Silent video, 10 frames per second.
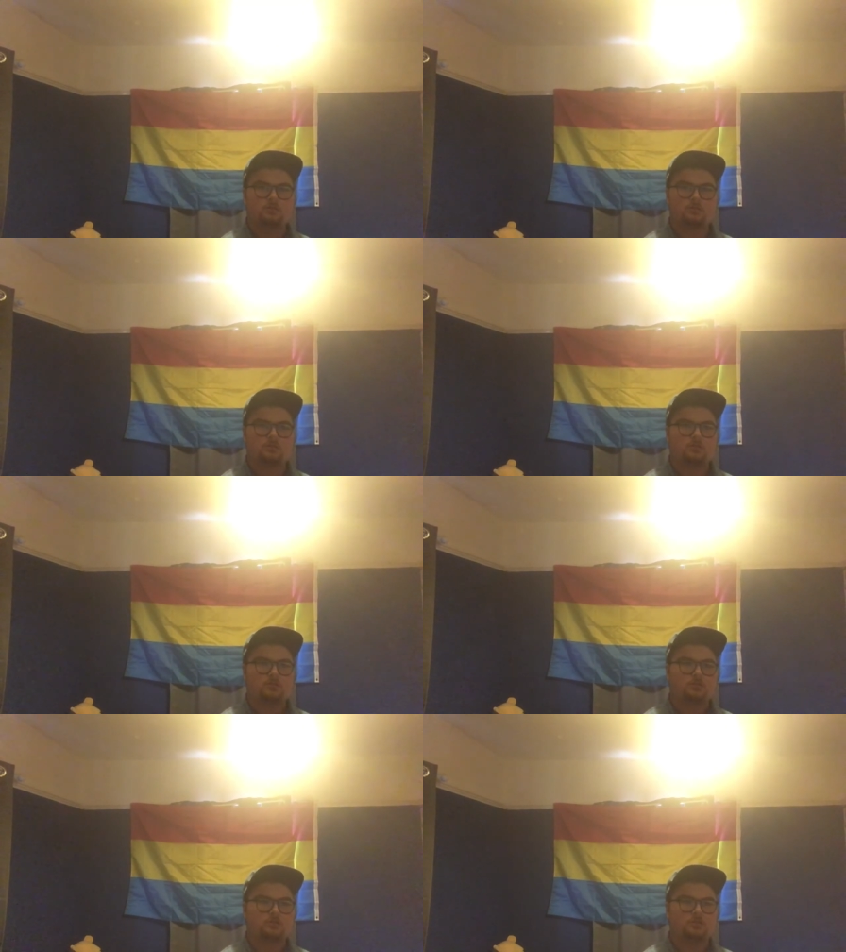she's,
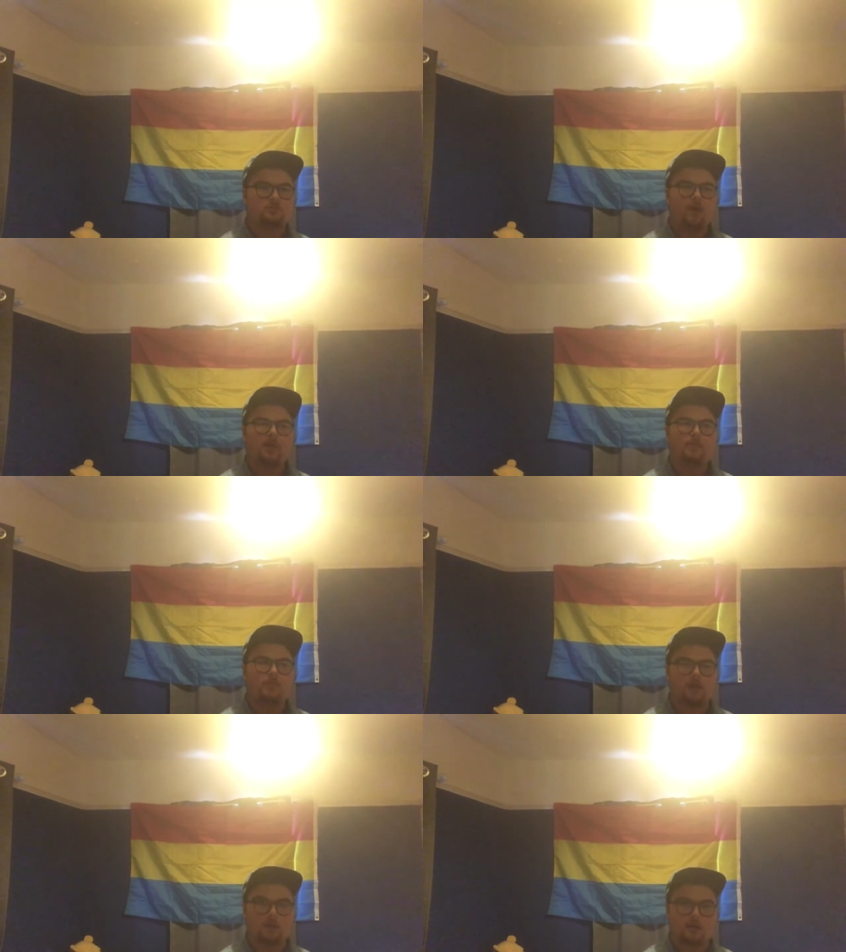she's better than
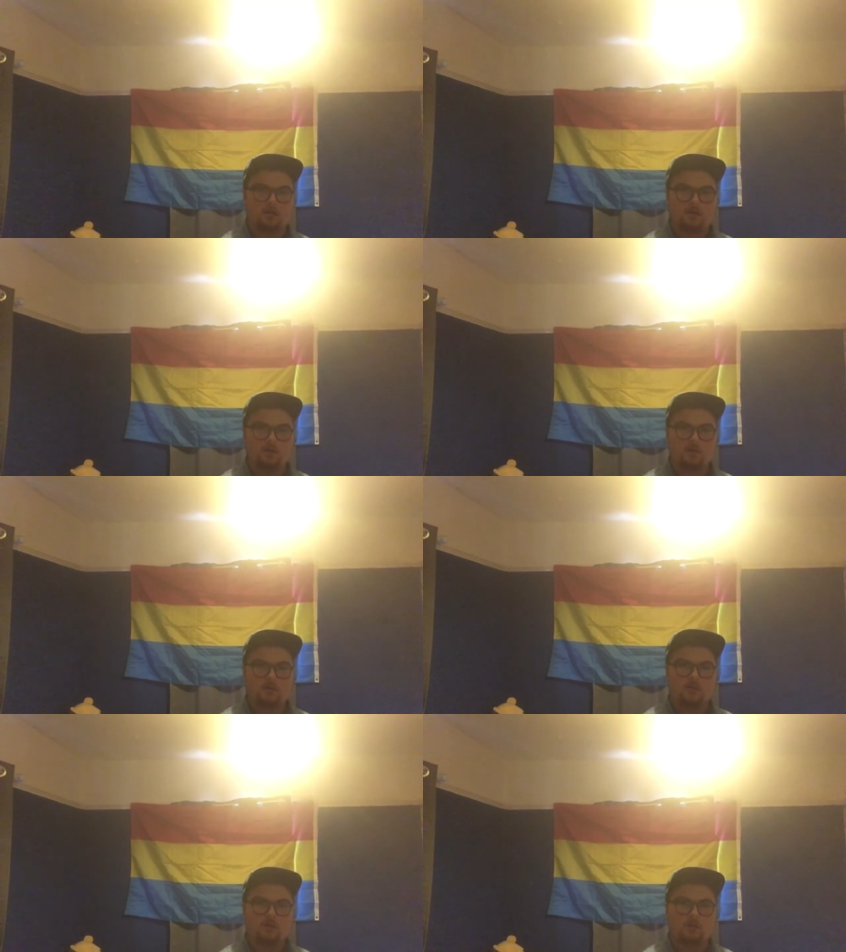me.
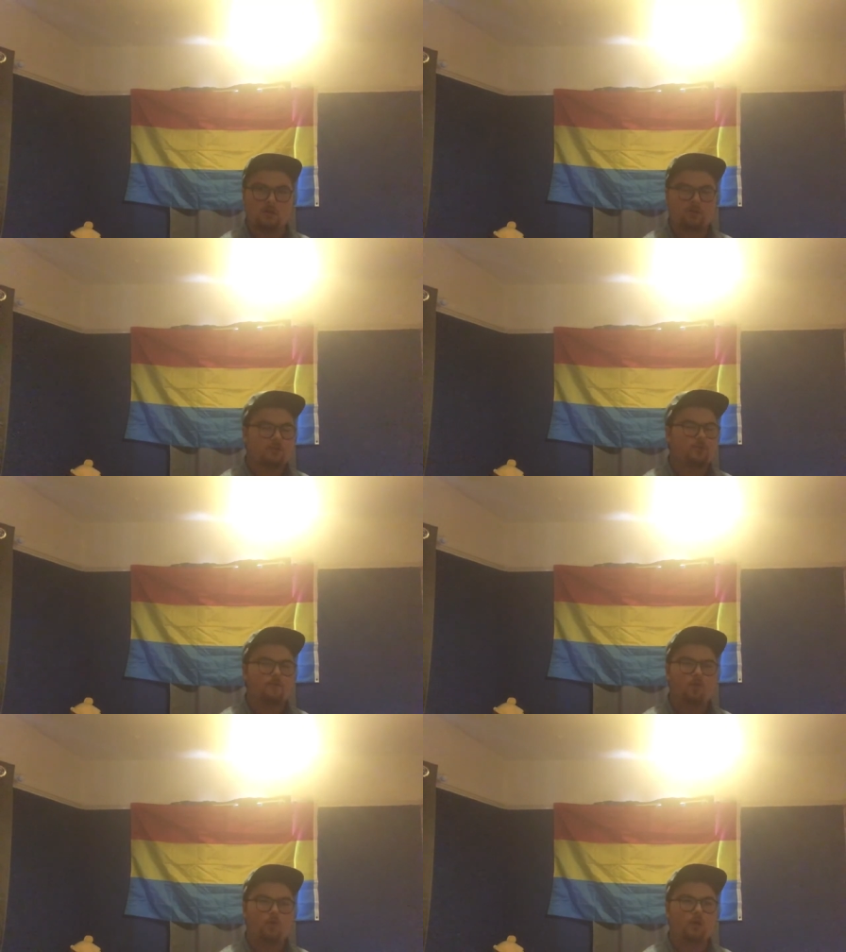You know, she's got
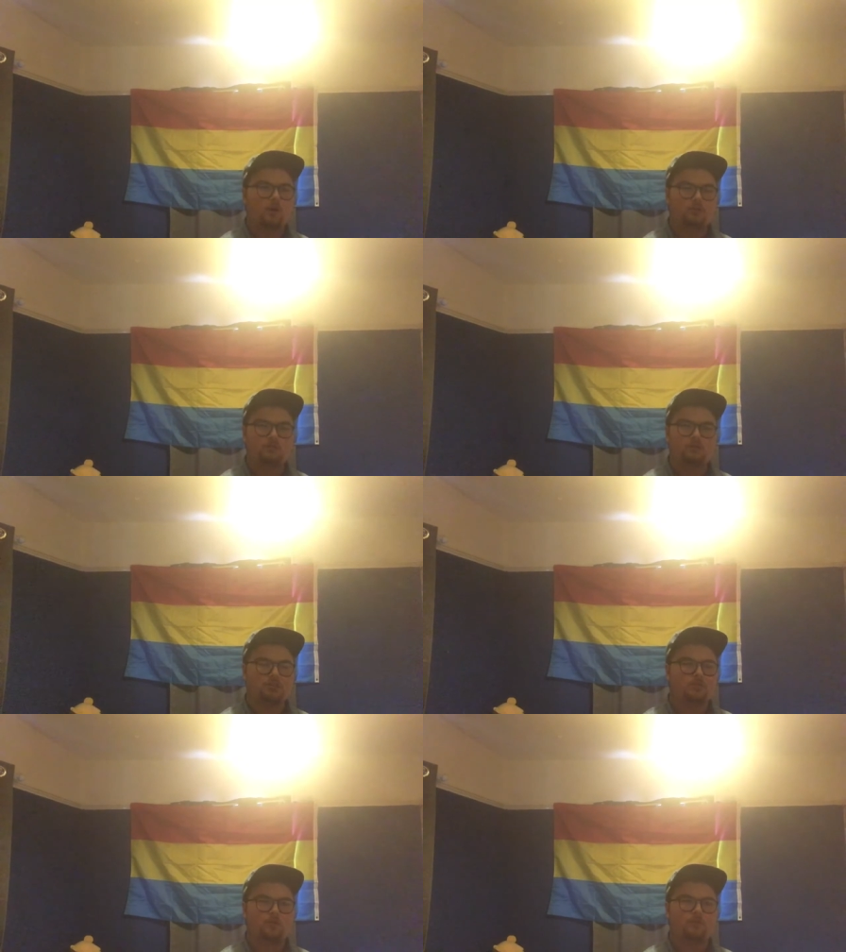400, she's
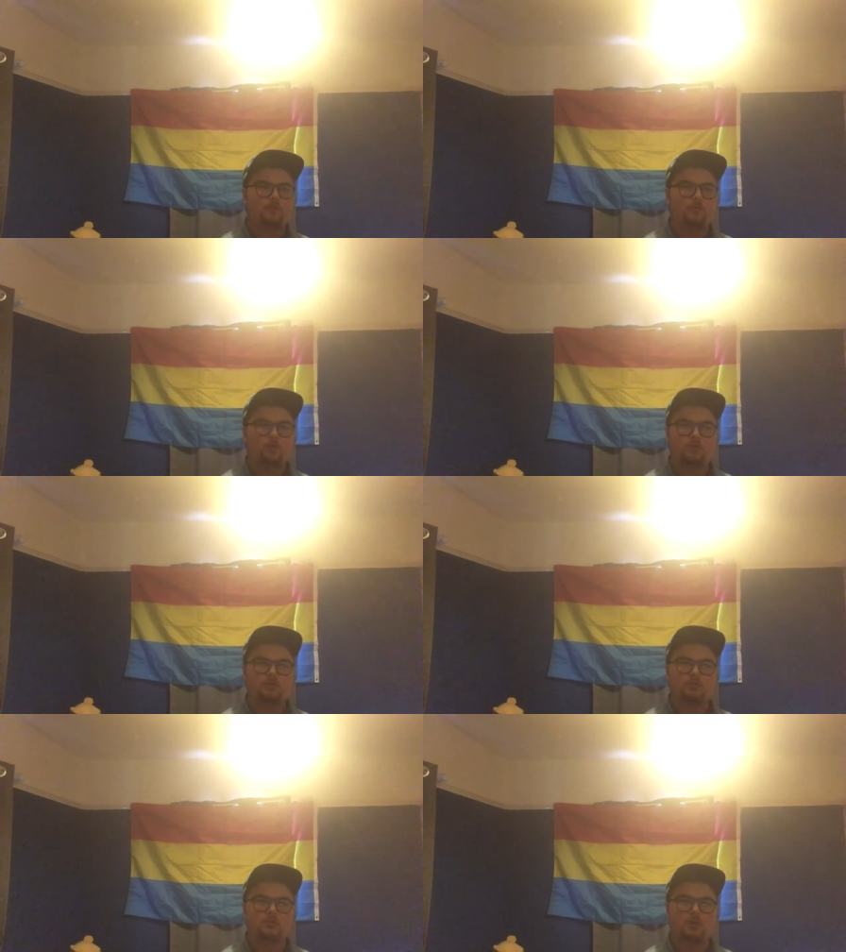got over
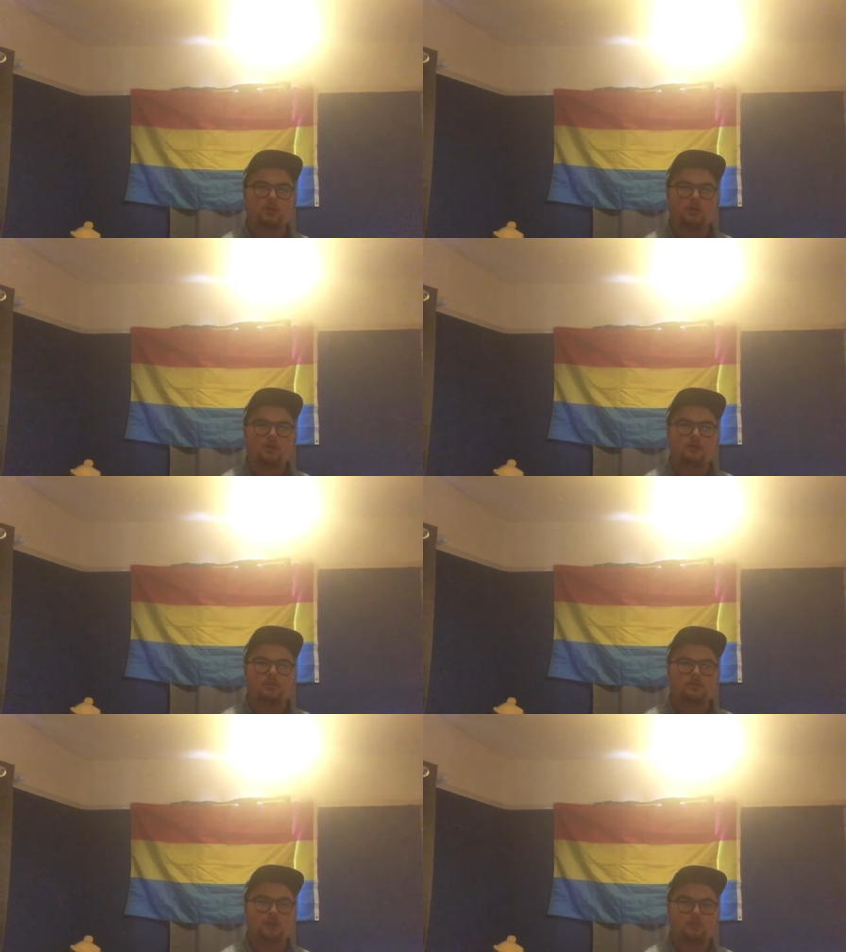400
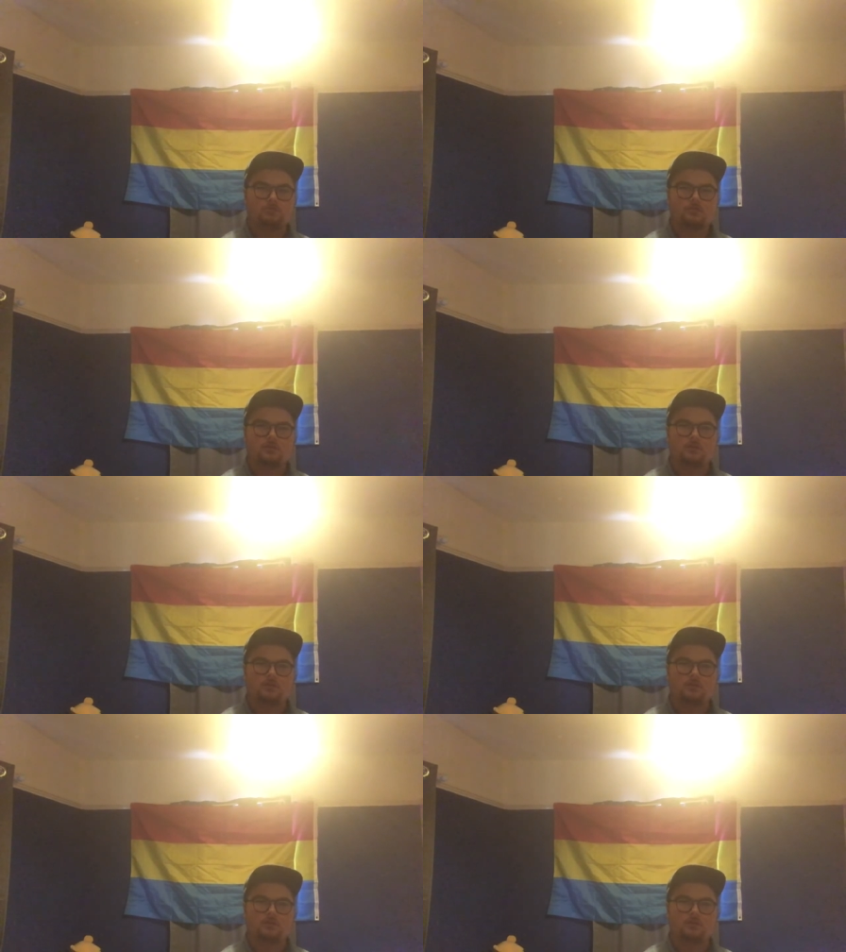subs,